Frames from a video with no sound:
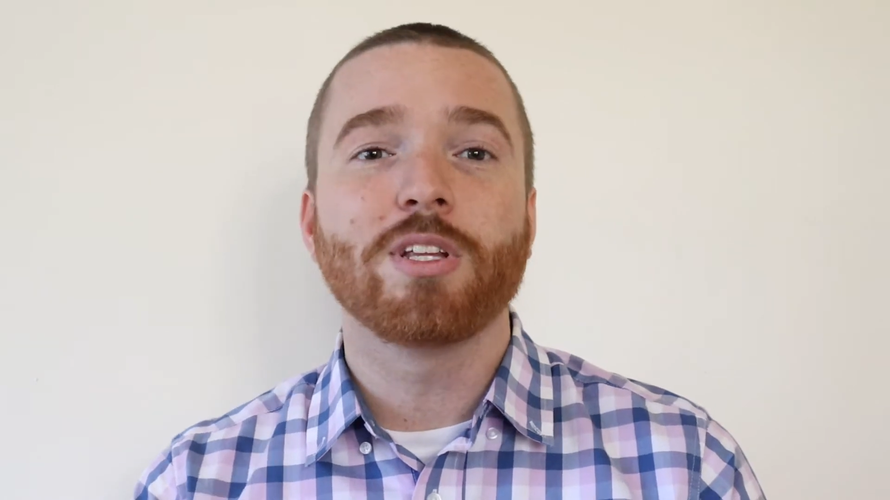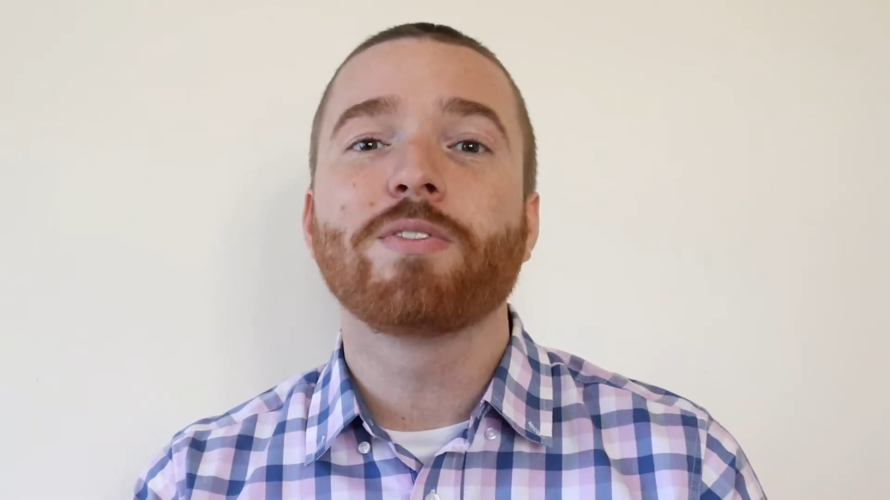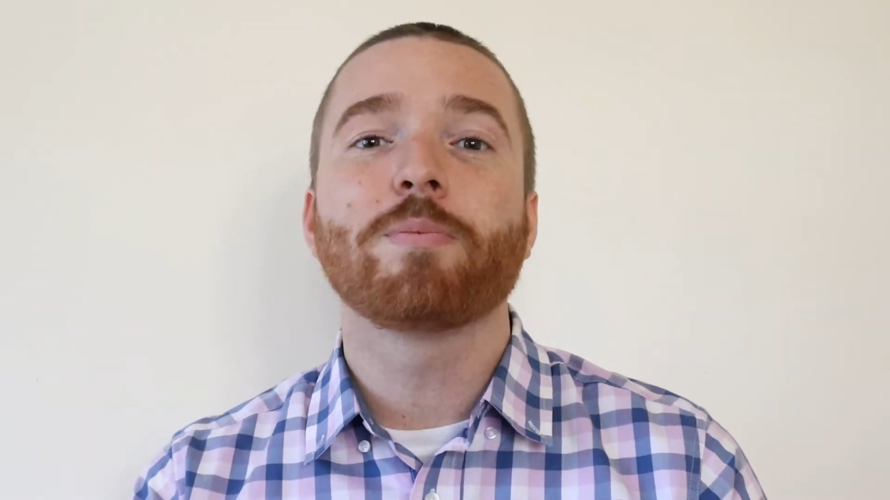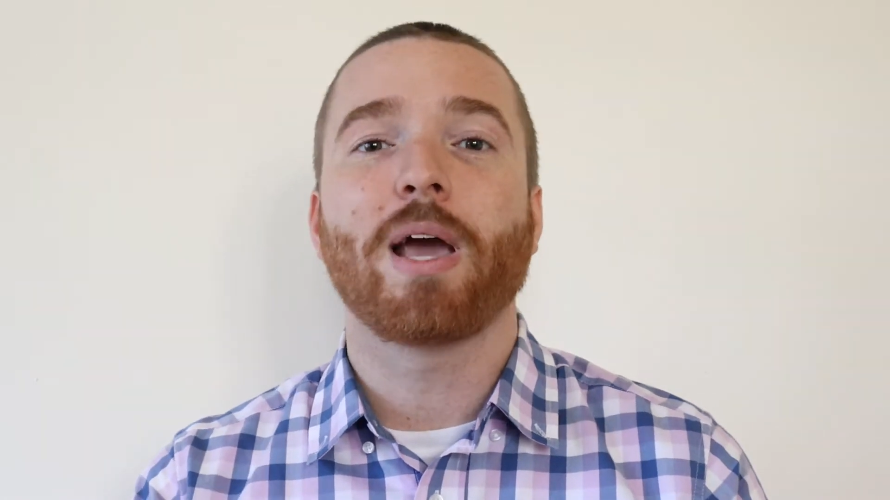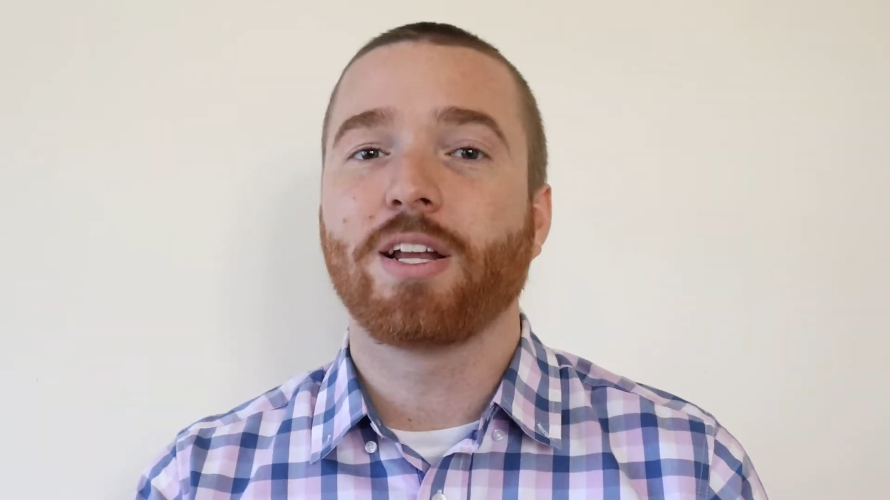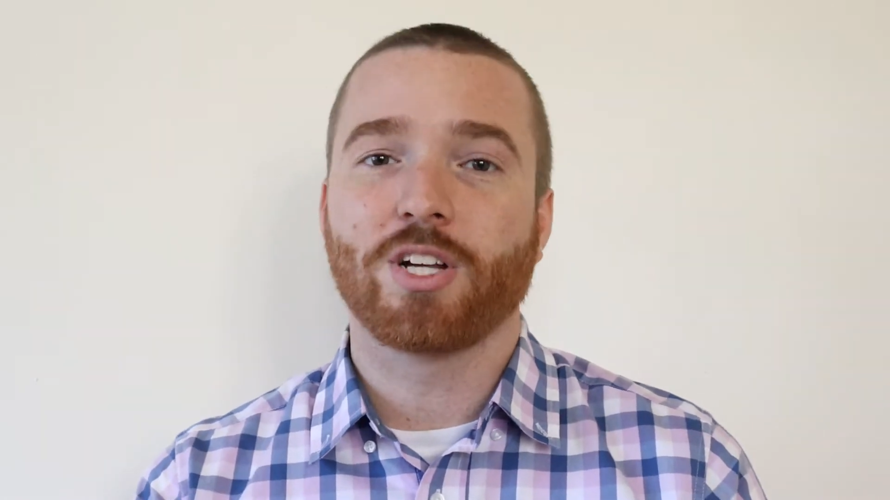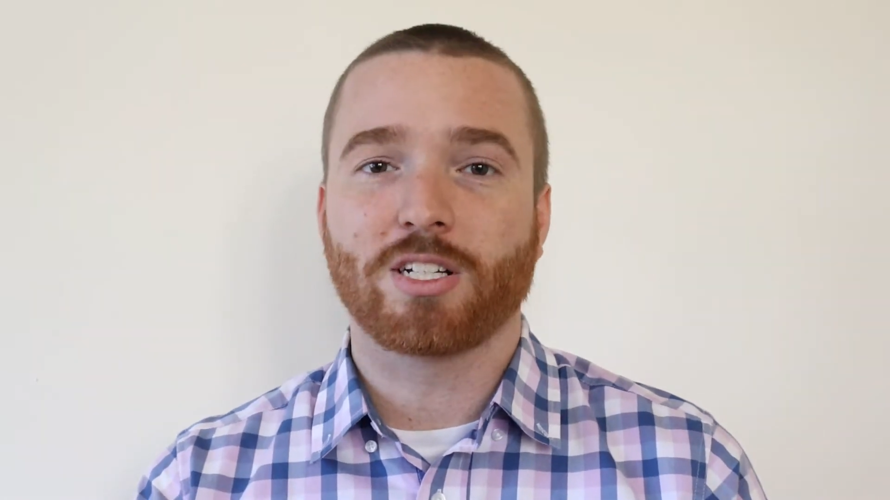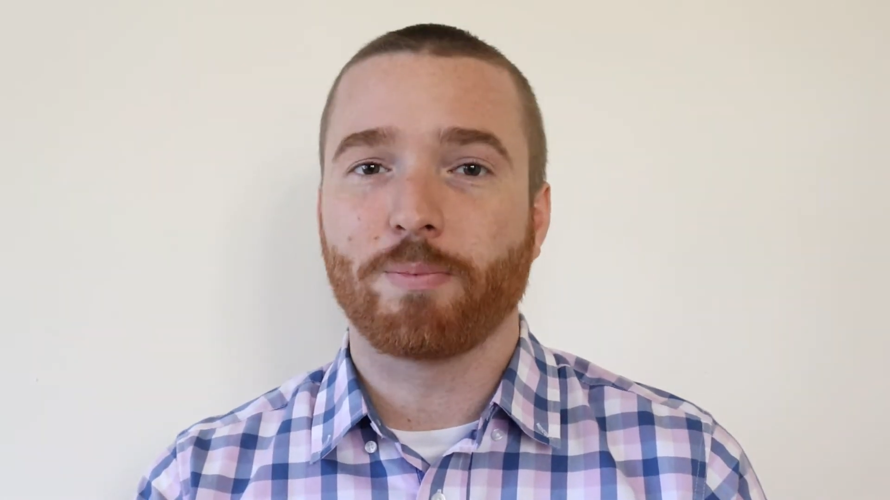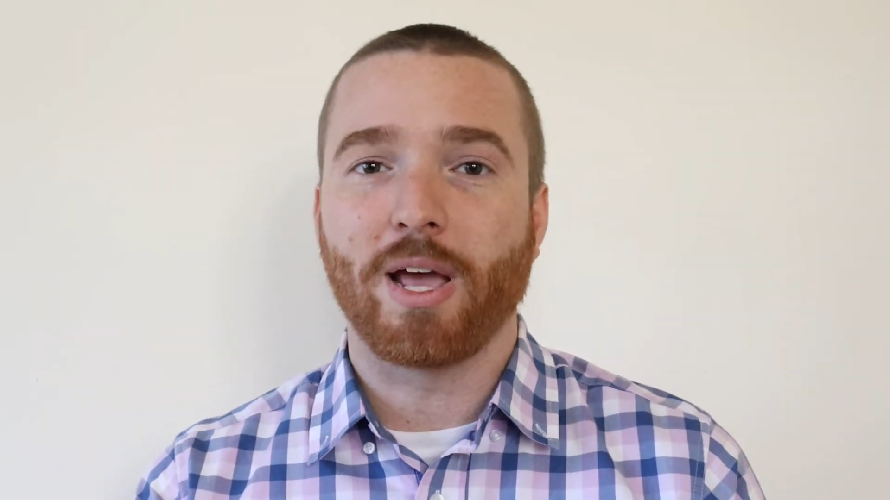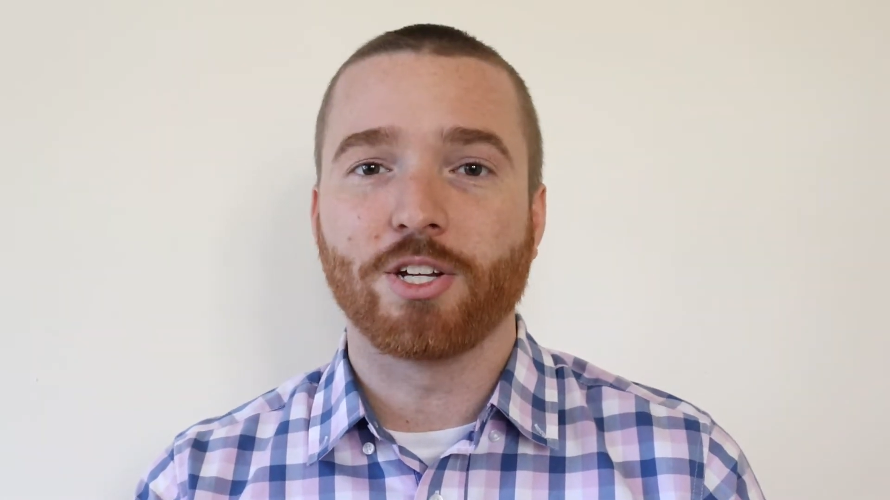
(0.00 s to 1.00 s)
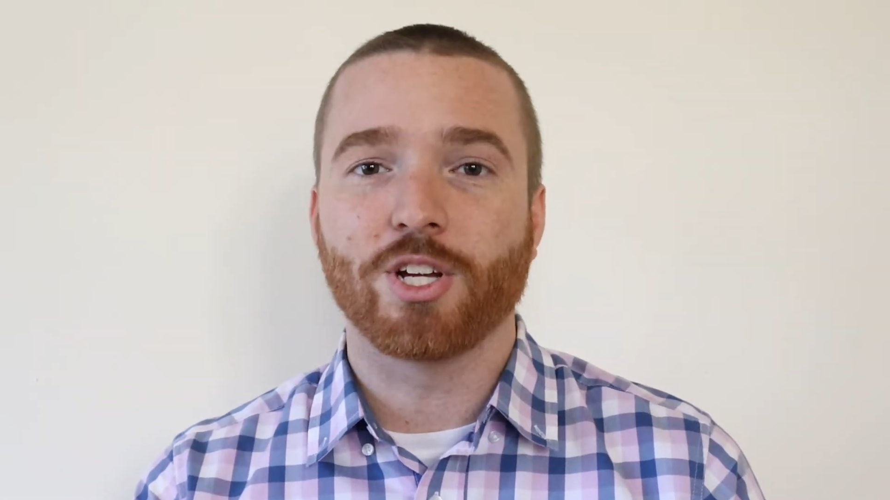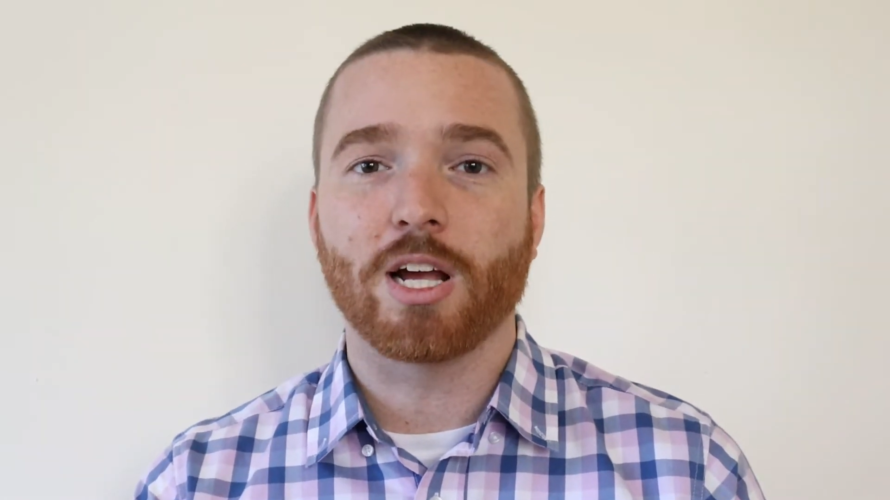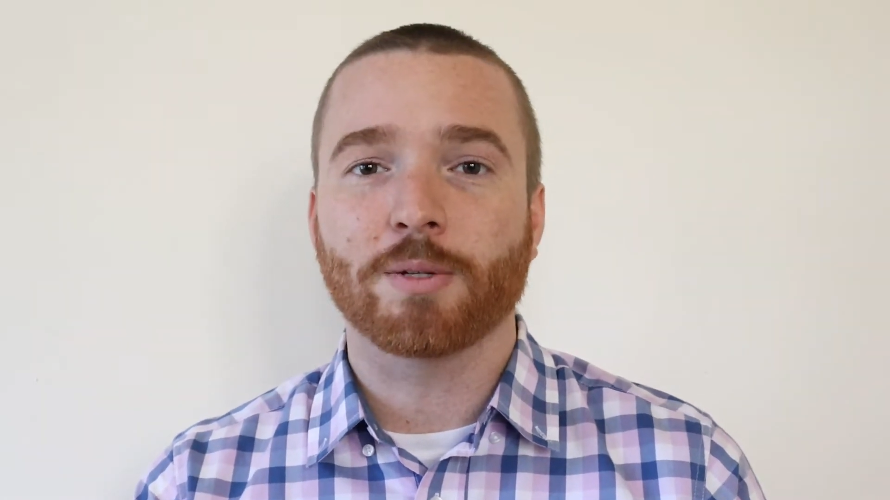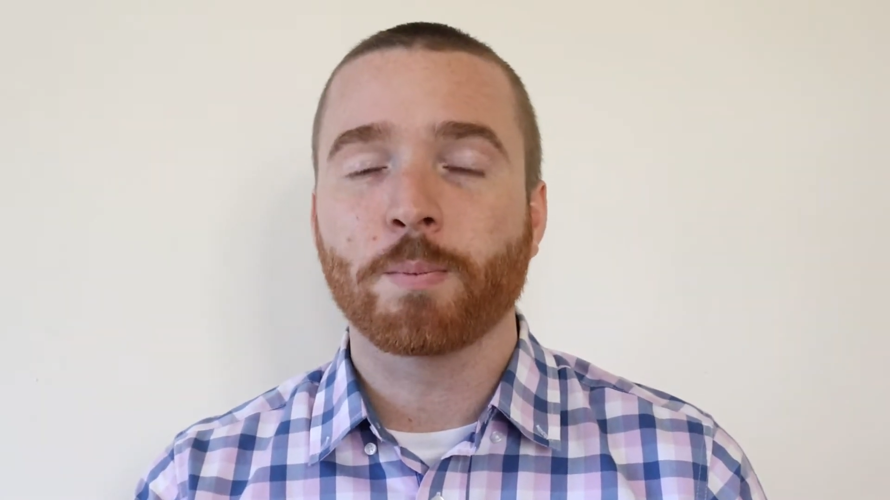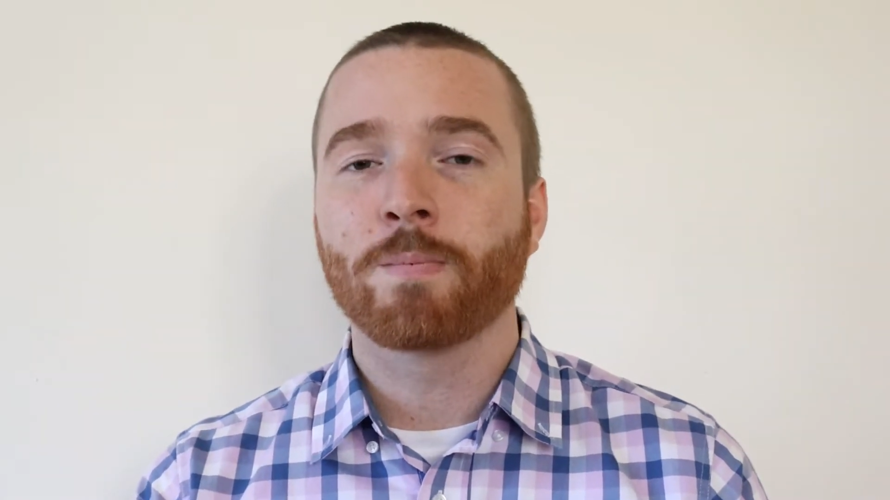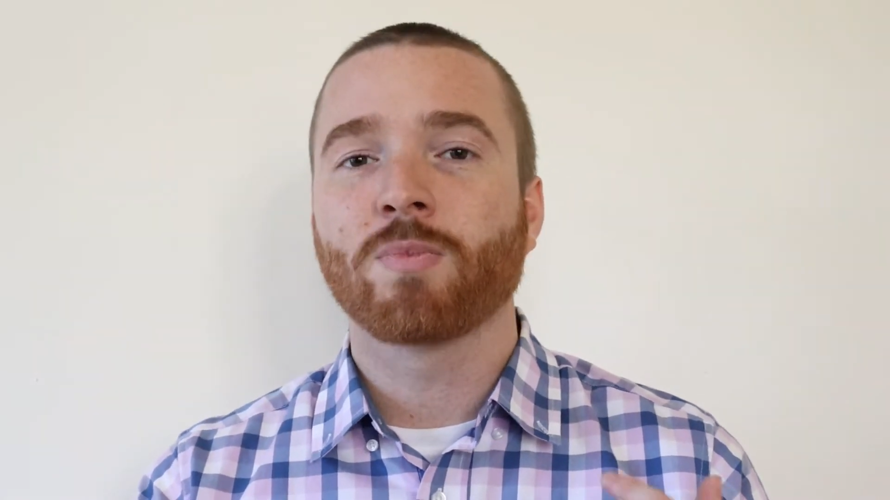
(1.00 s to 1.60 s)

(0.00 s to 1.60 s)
living paycheck to paycheck,